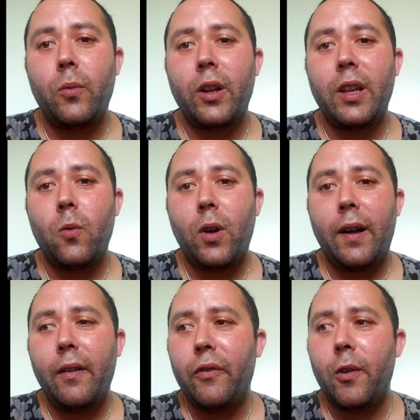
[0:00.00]
really
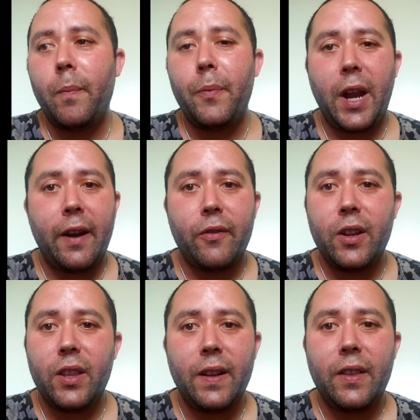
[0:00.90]
well from
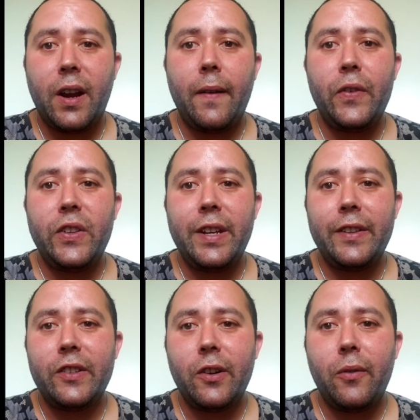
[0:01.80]
everything that I've
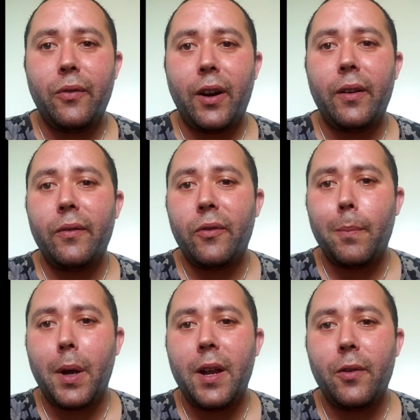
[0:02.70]
seen so far and from
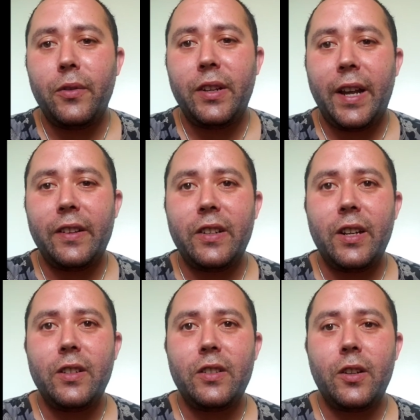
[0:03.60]
my own
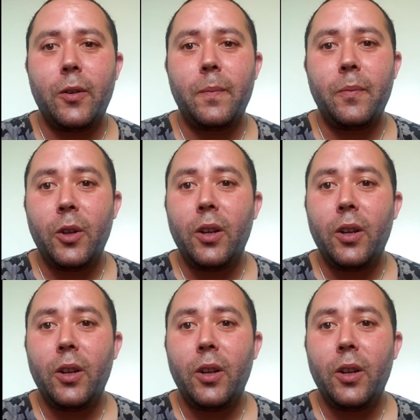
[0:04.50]
testing. So